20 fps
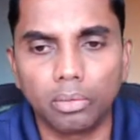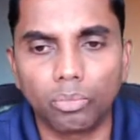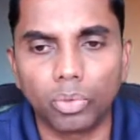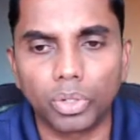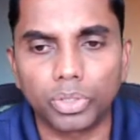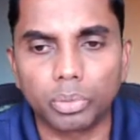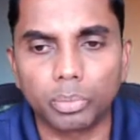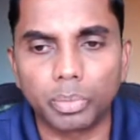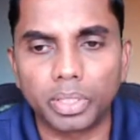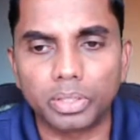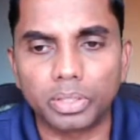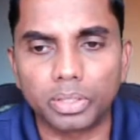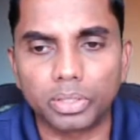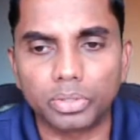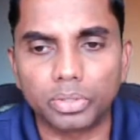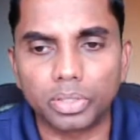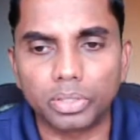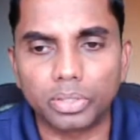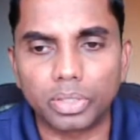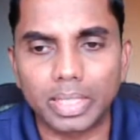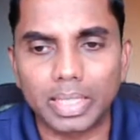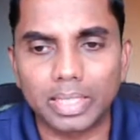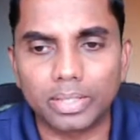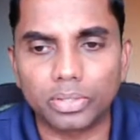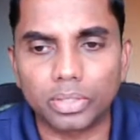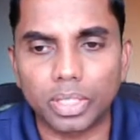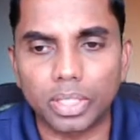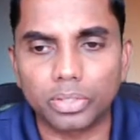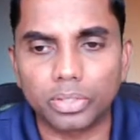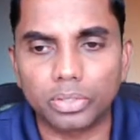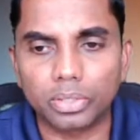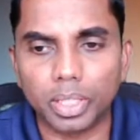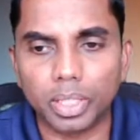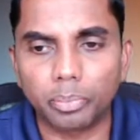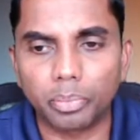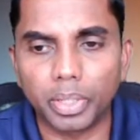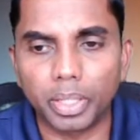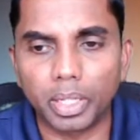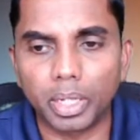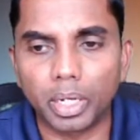Voiceman 360 is
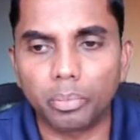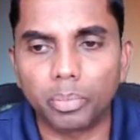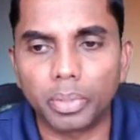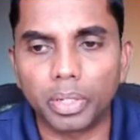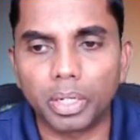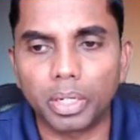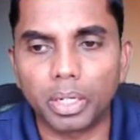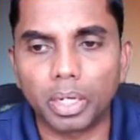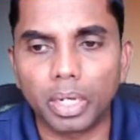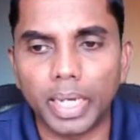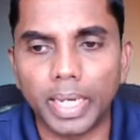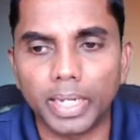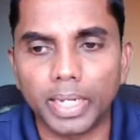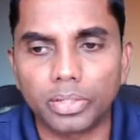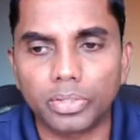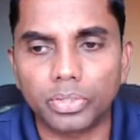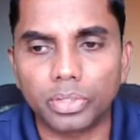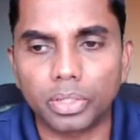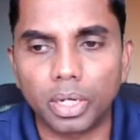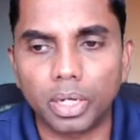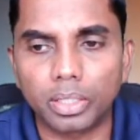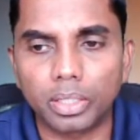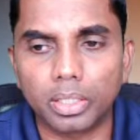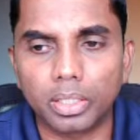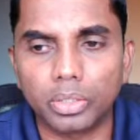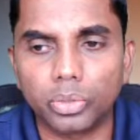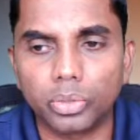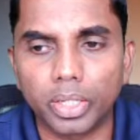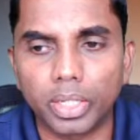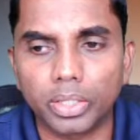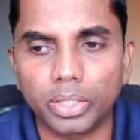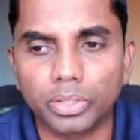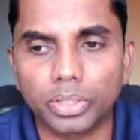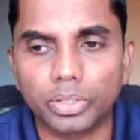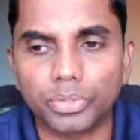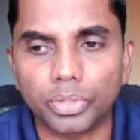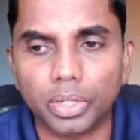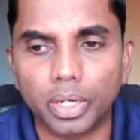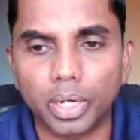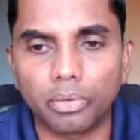stepping up and started donation
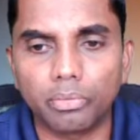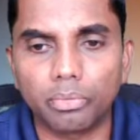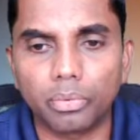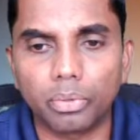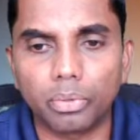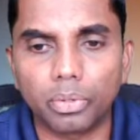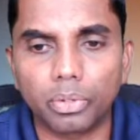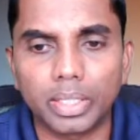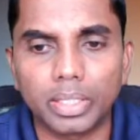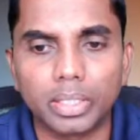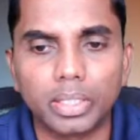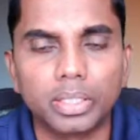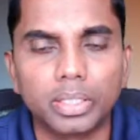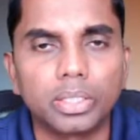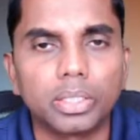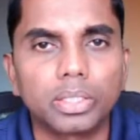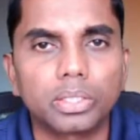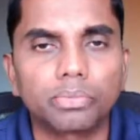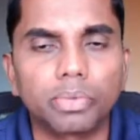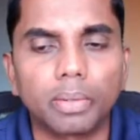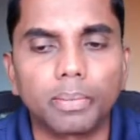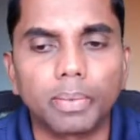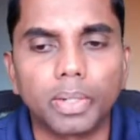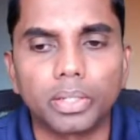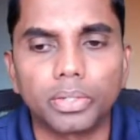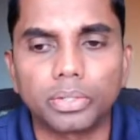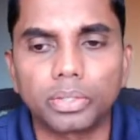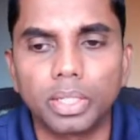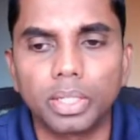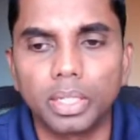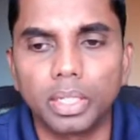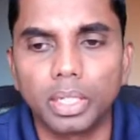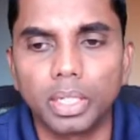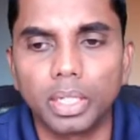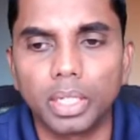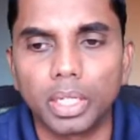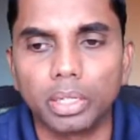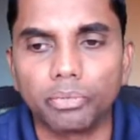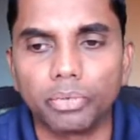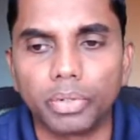drive for indigenous families.
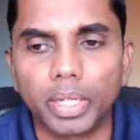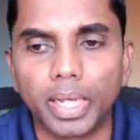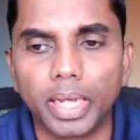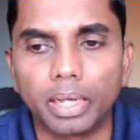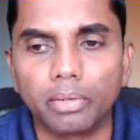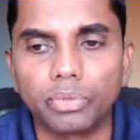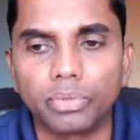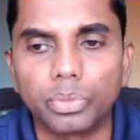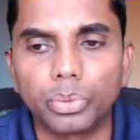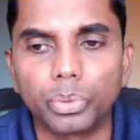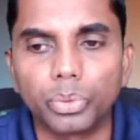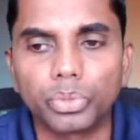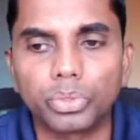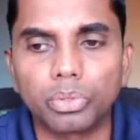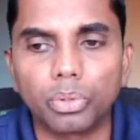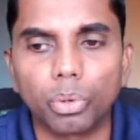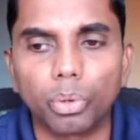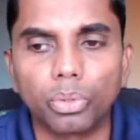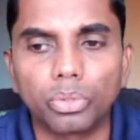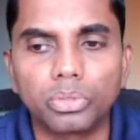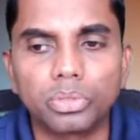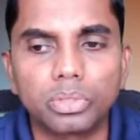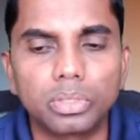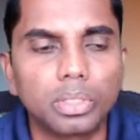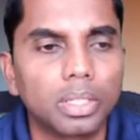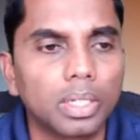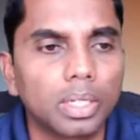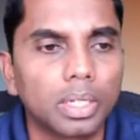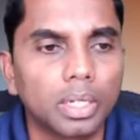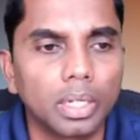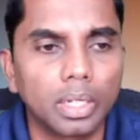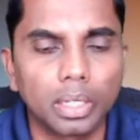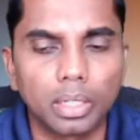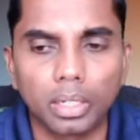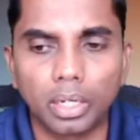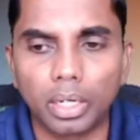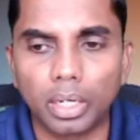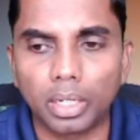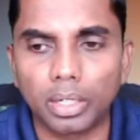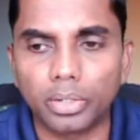If you have used clothes,
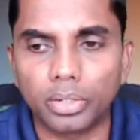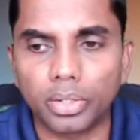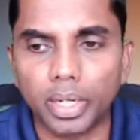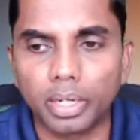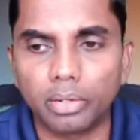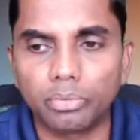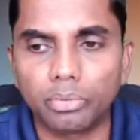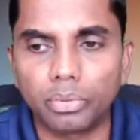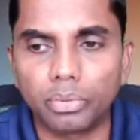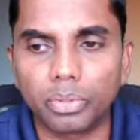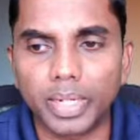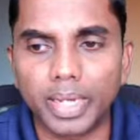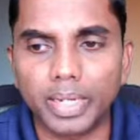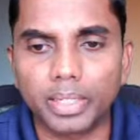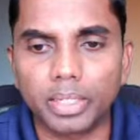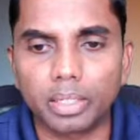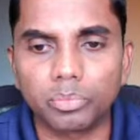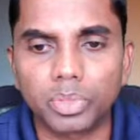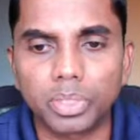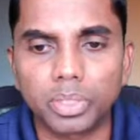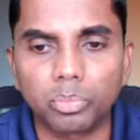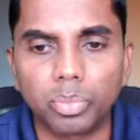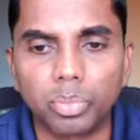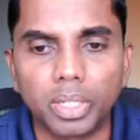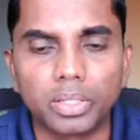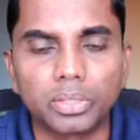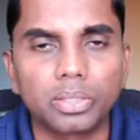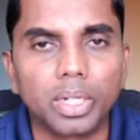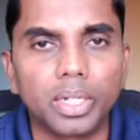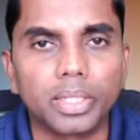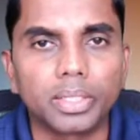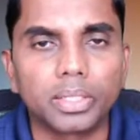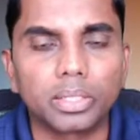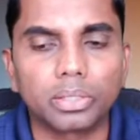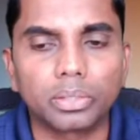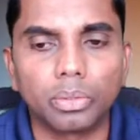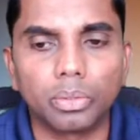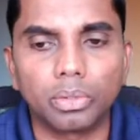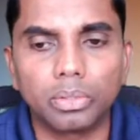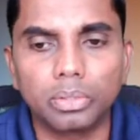dry food items, please let us
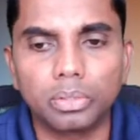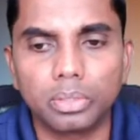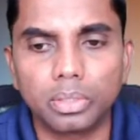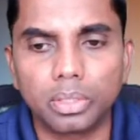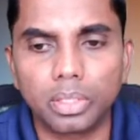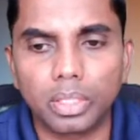know.